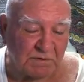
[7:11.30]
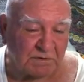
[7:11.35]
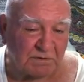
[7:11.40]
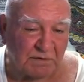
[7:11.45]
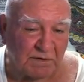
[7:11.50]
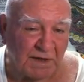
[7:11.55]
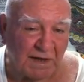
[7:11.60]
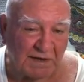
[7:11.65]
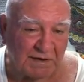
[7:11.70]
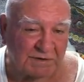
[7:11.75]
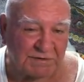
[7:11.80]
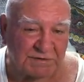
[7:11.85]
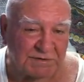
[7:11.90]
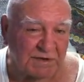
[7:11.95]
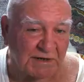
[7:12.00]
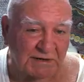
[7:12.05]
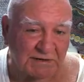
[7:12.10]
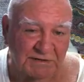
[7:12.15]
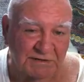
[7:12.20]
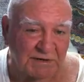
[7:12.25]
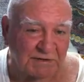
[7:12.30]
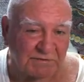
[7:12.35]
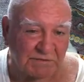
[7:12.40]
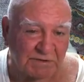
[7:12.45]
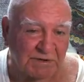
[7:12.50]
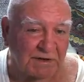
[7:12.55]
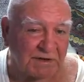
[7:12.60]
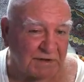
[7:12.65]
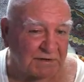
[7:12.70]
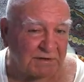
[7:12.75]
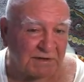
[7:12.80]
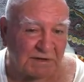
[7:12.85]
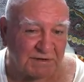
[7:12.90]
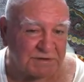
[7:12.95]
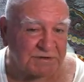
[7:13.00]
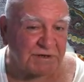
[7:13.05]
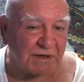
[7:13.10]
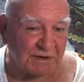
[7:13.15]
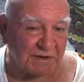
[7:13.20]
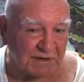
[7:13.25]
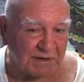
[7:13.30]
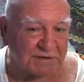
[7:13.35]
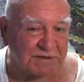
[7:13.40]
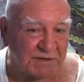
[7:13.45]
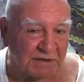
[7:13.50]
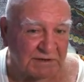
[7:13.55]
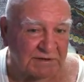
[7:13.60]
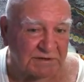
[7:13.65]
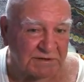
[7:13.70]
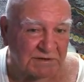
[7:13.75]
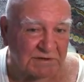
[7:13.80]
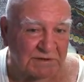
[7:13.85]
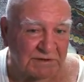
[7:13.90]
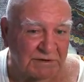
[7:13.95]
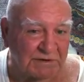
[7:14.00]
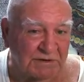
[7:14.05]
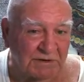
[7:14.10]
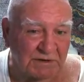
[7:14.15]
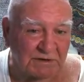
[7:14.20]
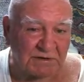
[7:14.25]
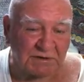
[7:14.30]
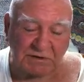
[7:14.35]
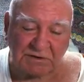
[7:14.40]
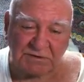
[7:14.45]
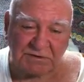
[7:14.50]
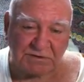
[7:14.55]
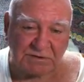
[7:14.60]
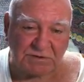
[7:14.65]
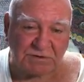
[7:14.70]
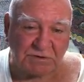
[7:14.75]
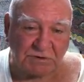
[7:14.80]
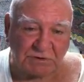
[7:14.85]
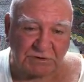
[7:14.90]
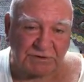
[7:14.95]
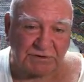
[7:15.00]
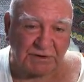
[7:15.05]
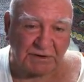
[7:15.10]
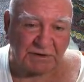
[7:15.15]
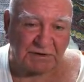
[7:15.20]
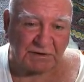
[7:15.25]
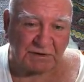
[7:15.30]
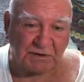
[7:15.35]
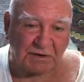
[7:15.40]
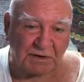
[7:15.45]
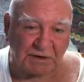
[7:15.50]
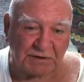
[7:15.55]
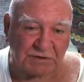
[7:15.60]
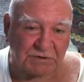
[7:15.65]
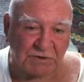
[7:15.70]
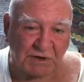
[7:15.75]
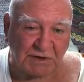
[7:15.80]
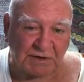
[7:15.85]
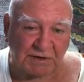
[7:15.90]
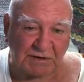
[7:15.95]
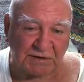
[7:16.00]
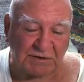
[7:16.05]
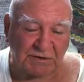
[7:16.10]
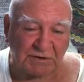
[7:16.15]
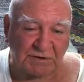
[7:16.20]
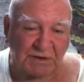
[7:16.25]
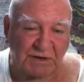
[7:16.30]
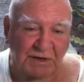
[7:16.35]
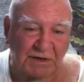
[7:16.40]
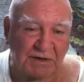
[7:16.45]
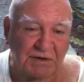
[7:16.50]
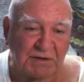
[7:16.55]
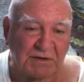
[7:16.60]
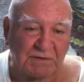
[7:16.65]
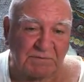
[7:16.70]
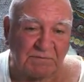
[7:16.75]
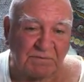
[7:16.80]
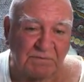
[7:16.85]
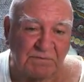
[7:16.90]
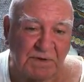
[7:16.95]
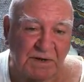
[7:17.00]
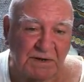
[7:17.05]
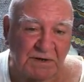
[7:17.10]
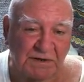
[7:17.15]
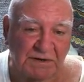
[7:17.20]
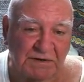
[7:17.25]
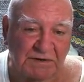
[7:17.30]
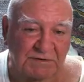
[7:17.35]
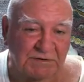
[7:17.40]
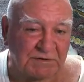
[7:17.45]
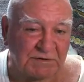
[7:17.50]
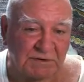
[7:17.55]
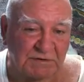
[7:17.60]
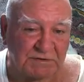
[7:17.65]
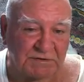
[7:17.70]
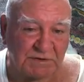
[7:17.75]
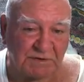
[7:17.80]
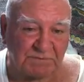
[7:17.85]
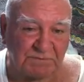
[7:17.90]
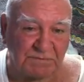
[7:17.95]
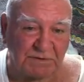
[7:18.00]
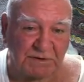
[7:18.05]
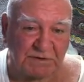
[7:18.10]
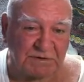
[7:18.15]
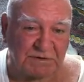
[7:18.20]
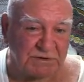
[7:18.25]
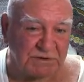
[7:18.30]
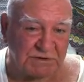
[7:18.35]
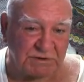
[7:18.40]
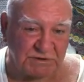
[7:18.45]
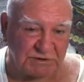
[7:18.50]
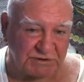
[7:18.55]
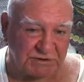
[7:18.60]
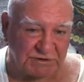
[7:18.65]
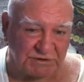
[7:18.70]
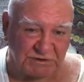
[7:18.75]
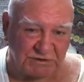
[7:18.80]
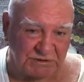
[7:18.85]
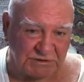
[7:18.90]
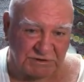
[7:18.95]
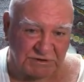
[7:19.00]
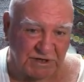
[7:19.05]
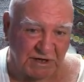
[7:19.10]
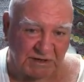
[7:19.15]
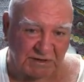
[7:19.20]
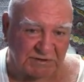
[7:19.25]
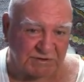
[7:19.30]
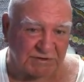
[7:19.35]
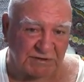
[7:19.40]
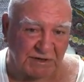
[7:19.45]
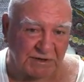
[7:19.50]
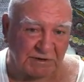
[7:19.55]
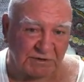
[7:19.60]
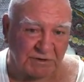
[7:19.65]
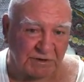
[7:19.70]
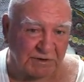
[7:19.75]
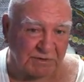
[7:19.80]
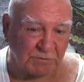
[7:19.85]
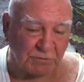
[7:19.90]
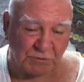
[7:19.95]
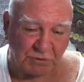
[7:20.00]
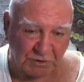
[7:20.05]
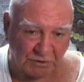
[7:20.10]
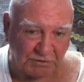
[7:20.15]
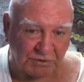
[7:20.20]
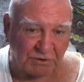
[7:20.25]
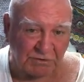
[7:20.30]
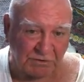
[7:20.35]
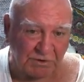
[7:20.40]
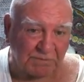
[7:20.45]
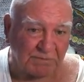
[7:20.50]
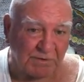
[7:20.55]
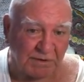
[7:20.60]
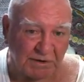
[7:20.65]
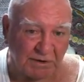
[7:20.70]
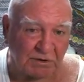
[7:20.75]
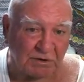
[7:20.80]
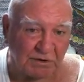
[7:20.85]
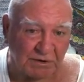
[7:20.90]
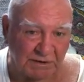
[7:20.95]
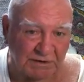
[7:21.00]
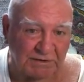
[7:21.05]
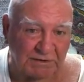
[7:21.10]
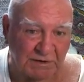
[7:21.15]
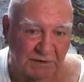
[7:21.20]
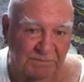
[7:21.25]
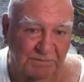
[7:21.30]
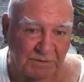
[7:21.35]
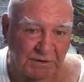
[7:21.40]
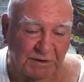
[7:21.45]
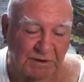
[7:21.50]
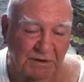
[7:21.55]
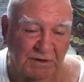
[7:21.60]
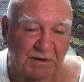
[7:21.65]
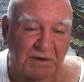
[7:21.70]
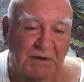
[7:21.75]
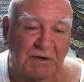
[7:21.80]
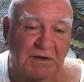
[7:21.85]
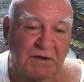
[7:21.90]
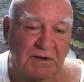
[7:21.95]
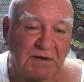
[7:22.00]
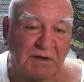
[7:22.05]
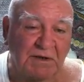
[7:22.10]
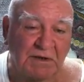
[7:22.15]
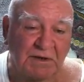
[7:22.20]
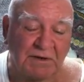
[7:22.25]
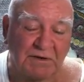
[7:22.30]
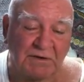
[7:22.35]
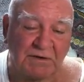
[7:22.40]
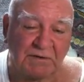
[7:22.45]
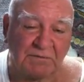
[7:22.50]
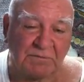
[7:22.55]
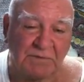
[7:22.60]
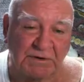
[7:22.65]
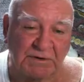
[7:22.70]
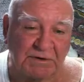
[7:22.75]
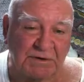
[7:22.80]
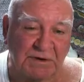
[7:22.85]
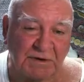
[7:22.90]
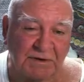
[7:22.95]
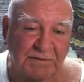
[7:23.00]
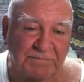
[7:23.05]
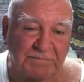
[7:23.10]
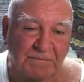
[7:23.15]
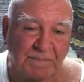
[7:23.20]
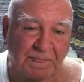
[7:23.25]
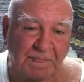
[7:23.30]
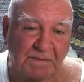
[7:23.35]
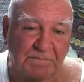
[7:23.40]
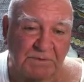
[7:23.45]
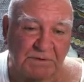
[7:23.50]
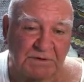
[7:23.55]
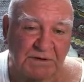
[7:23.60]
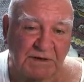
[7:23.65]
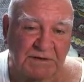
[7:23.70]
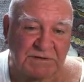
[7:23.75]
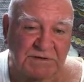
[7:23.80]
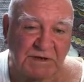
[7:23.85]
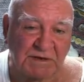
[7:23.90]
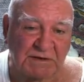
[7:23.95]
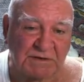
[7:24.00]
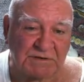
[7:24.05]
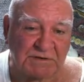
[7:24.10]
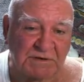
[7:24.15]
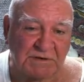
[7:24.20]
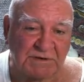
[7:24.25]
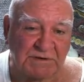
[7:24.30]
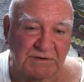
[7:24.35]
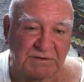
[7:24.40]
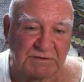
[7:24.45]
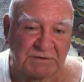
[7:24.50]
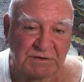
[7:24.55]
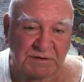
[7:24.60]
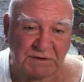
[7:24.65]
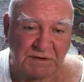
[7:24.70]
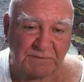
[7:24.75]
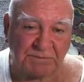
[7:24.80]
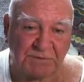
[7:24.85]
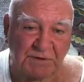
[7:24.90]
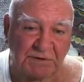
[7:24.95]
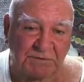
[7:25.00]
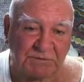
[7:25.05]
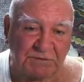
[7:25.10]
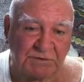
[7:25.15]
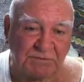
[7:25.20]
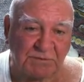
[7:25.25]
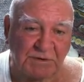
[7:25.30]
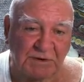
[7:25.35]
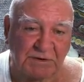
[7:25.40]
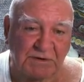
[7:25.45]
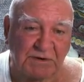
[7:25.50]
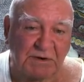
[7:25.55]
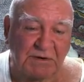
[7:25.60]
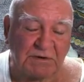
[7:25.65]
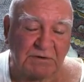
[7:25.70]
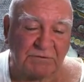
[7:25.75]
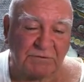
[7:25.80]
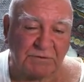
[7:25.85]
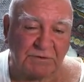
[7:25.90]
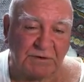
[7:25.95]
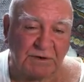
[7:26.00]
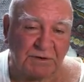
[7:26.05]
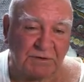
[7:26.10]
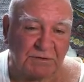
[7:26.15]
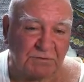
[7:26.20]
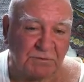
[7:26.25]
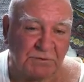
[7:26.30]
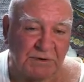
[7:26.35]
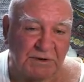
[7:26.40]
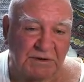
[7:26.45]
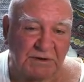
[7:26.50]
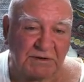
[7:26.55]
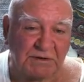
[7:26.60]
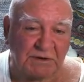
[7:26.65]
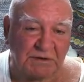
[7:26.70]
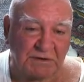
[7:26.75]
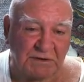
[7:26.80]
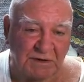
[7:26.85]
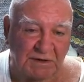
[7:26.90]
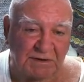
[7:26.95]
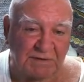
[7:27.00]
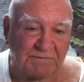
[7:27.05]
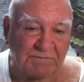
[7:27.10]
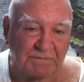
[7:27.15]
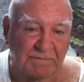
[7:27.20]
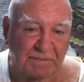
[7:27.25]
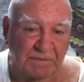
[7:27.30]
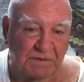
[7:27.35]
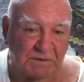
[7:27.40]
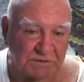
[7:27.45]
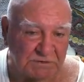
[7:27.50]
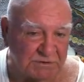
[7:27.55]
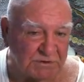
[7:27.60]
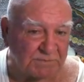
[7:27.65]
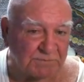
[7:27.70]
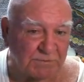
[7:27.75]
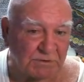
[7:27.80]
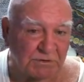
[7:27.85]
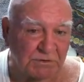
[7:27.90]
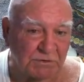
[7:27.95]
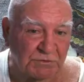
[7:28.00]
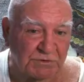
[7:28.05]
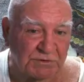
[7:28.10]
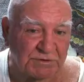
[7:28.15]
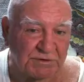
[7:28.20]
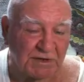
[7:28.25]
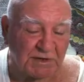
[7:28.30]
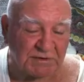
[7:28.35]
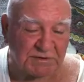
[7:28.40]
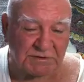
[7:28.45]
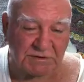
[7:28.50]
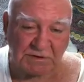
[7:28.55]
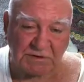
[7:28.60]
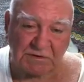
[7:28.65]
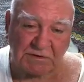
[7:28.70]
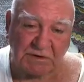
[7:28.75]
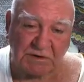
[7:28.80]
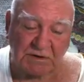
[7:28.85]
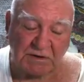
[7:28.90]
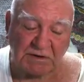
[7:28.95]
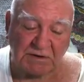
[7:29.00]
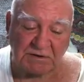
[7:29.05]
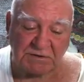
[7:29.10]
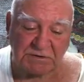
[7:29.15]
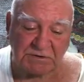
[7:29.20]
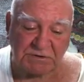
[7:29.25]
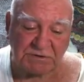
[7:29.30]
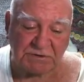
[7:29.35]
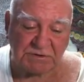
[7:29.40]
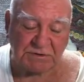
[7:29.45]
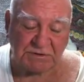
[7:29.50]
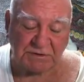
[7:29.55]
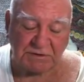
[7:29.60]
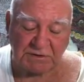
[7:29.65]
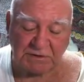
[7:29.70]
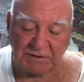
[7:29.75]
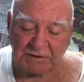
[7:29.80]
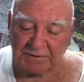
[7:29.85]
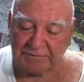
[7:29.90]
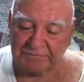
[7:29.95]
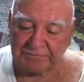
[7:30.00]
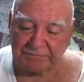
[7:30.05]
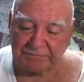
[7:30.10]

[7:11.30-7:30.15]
nanoseconds after they get that check is cleared because it's all done electronically. They're not mailing it to some big check center anymore, although they may all end up there. Uh, but uh, but that check is cleared. So they play with your money for another week and then they ship the coins out. So it's usually